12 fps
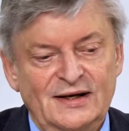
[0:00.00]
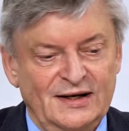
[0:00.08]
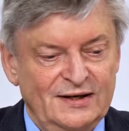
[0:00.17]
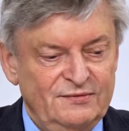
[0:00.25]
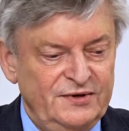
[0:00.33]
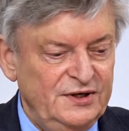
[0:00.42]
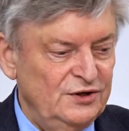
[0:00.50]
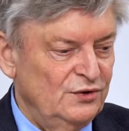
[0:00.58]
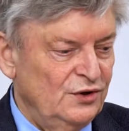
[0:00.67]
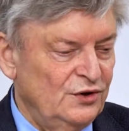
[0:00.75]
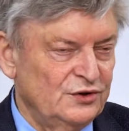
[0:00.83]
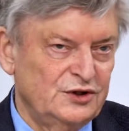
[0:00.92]
We know
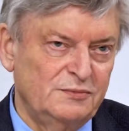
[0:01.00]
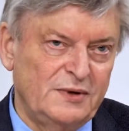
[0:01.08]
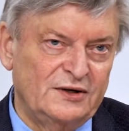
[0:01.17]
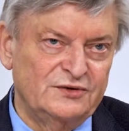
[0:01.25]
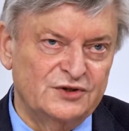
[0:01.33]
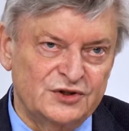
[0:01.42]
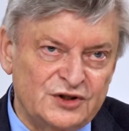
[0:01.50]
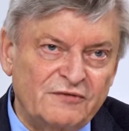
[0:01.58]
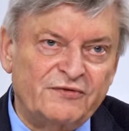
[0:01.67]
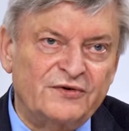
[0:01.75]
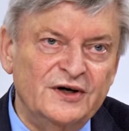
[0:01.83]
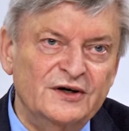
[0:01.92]
a lot about the
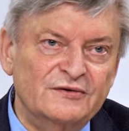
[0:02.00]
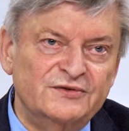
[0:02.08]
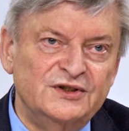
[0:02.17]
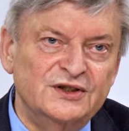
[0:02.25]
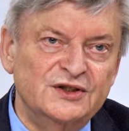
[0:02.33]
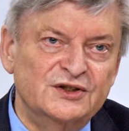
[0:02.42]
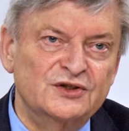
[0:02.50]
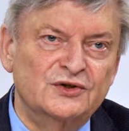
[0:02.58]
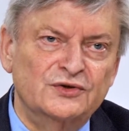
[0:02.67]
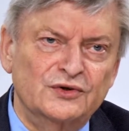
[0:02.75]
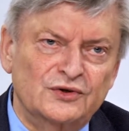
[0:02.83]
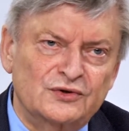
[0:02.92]
suffering of Jesus
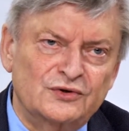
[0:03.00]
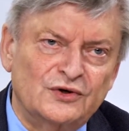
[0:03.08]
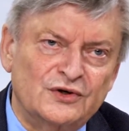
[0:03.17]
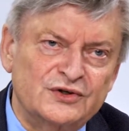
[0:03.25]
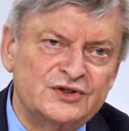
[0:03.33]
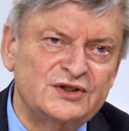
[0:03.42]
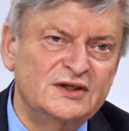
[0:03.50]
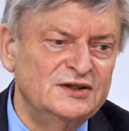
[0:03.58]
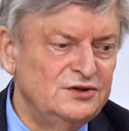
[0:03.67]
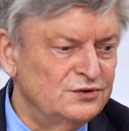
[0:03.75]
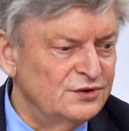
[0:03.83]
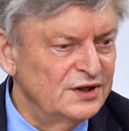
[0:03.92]
on the cross
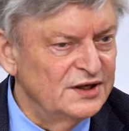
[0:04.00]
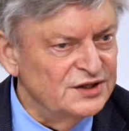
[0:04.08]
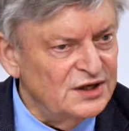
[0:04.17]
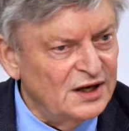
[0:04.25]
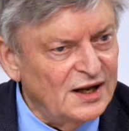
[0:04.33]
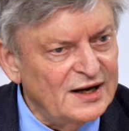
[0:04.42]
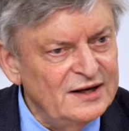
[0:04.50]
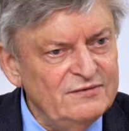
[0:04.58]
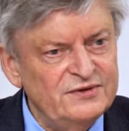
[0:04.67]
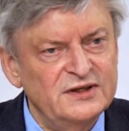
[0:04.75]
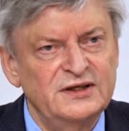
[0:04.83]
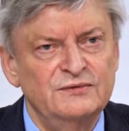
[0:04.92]
and during his
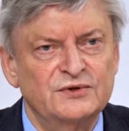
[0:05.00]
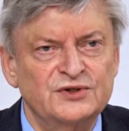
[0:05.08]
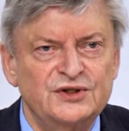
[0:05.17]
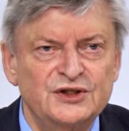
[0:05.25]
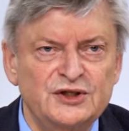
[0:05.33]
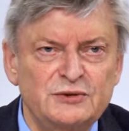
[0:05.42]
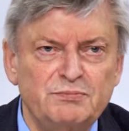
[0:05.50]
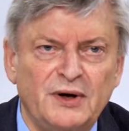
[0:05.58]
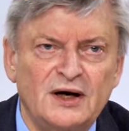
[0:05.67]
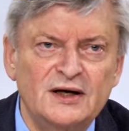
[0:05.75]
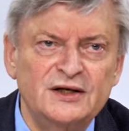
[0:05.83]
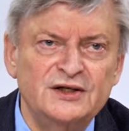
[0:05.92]
life, that he was
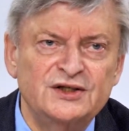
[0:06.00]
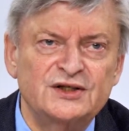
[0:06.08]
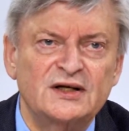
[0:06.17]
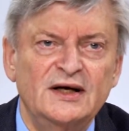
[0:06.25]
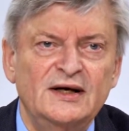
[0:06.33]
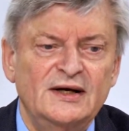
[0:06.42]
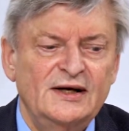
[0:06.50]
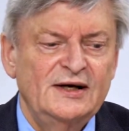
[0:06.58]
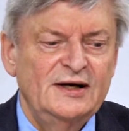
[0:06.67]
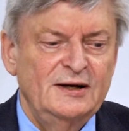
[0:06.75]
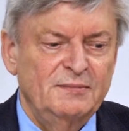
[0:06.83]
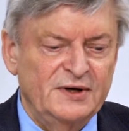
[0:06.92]
despised.
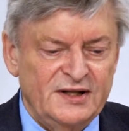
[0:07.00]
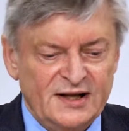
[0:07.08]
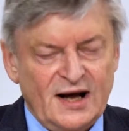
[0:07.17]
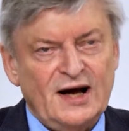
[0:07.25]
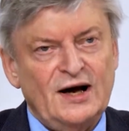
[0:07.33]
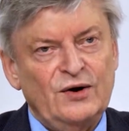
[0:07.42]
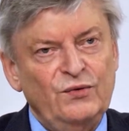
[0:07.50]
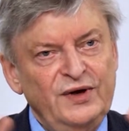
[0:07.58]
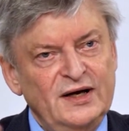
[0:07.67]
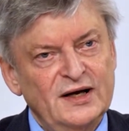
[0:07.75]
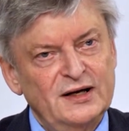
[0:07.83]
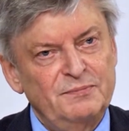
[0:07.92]
But now we
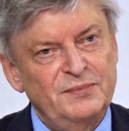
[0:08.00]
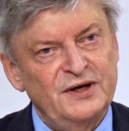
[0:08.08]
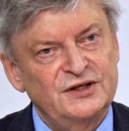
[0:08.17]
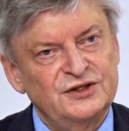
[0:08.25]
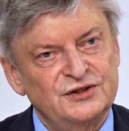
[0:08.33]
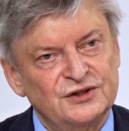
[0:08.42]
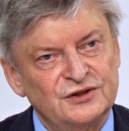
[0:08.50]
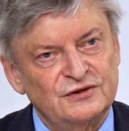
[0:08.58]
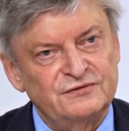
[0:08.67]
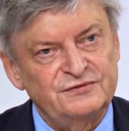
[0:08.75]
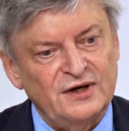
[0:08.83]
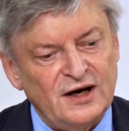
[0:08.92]
get a picture
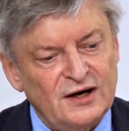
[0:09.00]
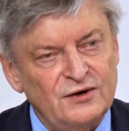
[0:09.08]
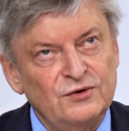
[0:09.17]
of how